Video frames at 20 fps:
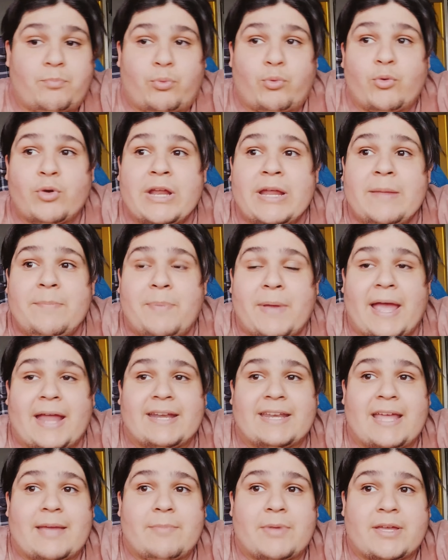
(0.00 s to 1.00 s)

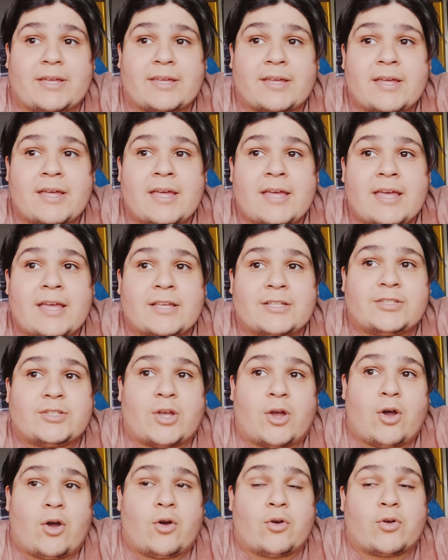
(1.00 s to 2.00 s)
pre-pandemic.
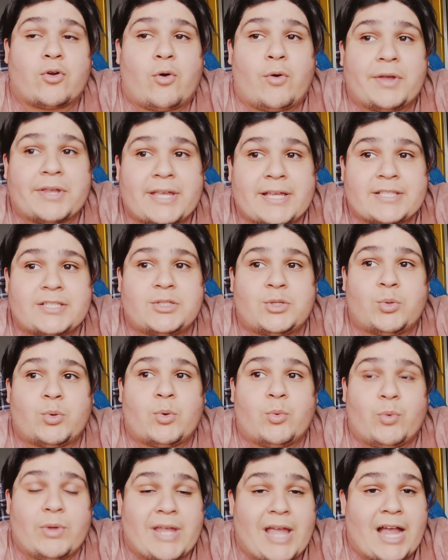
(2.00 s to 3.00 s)
So going into
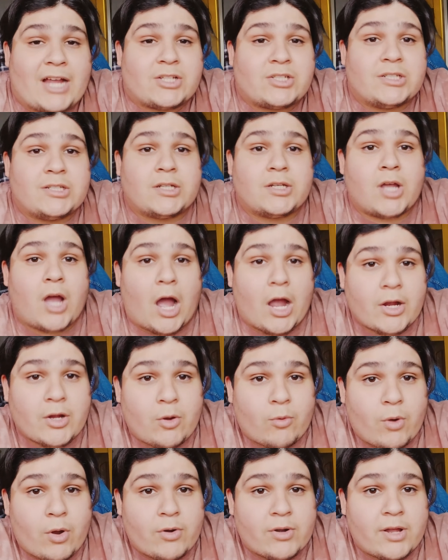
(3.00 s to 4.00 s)
it, we actually got
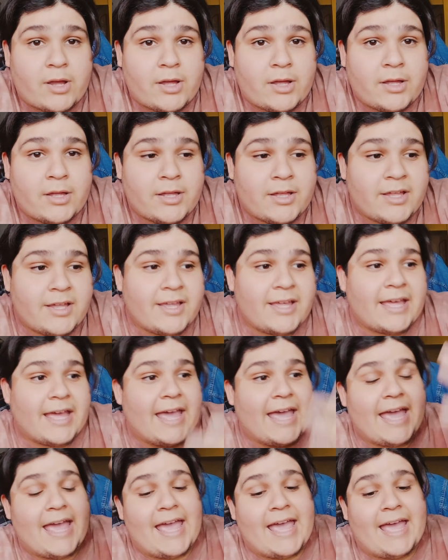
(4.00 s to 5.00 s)
Corona,
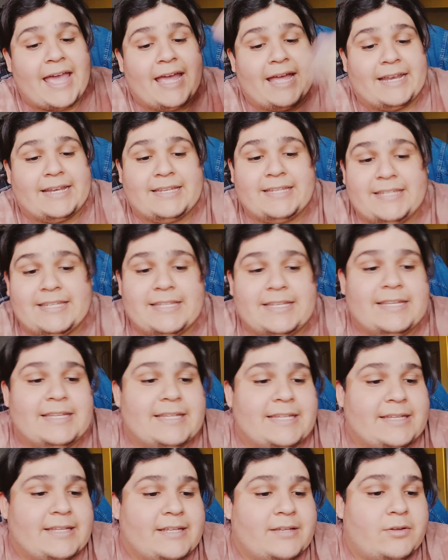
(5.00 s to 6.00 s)
and
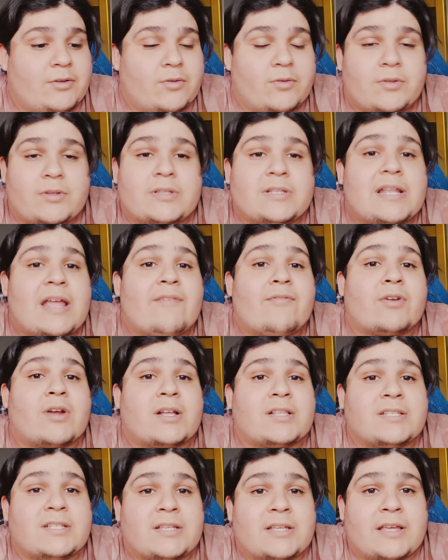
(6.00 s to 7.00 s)
he never
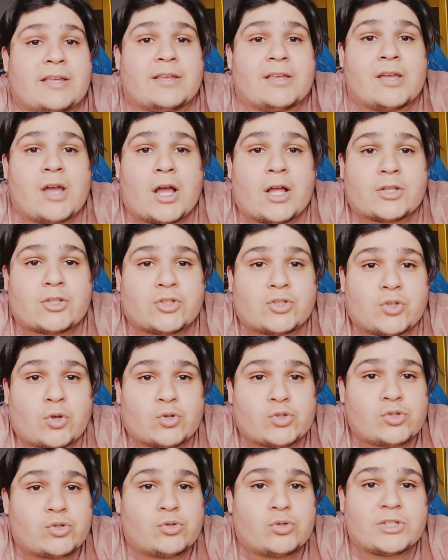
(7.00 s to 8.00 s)
got
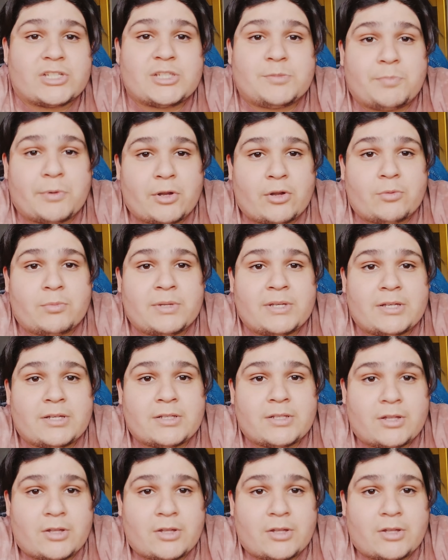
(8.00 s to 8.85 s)
social experience.